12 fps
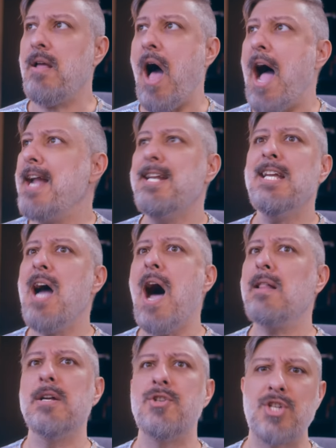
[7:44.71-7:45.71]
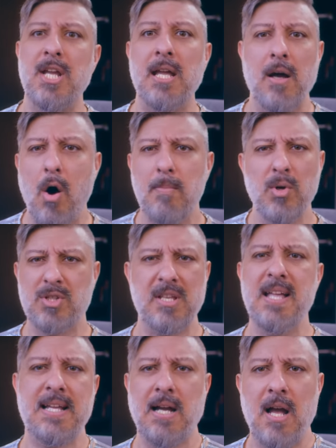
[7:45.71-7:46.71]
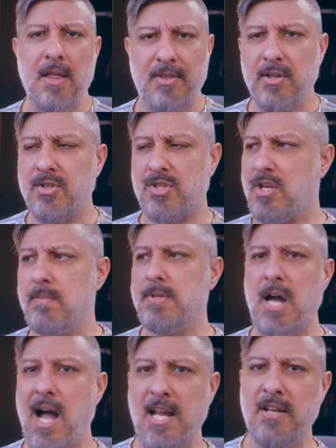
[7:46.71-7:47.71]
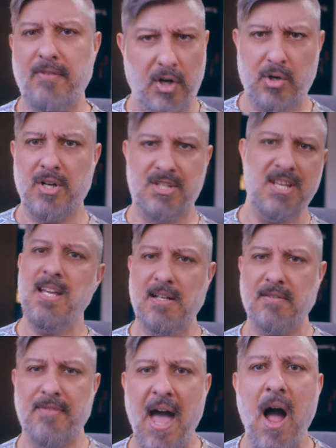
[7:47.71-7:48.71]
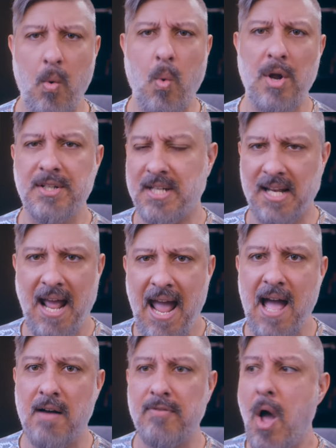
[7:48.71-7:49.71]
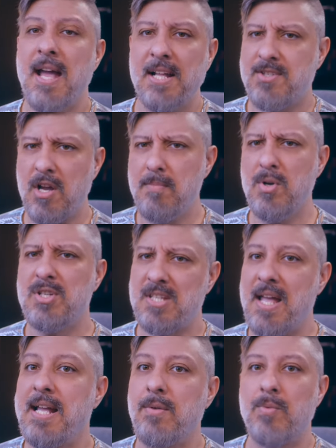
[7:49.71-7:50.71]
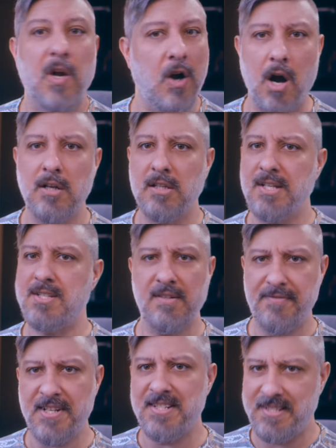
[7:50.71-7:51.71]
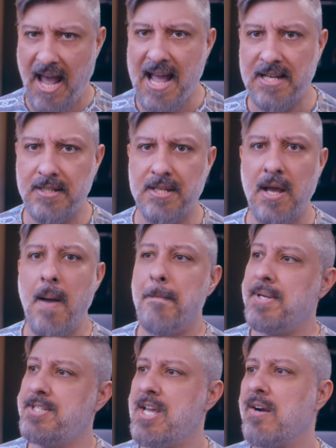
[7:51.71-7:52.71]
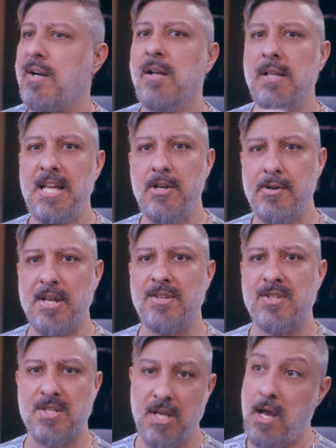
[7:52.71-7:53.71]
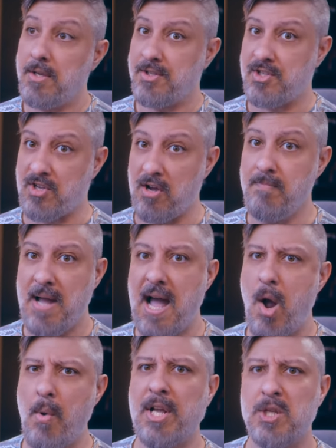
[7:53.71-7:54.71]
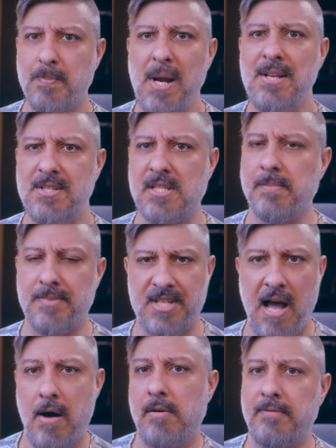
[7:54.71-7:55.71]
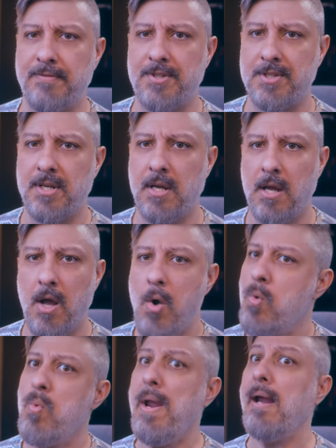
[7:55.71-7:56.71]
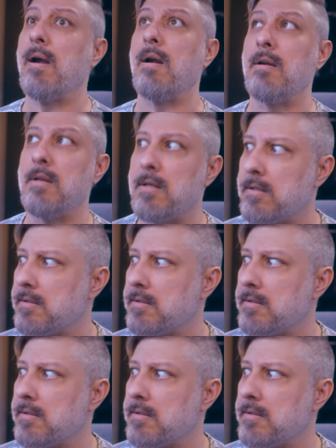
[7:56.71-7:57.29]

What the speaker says: Ideology, almost like there's some kind of a critique of that one can have. It's almost like, regardless of intent, material interests somehow express themselves. Weird.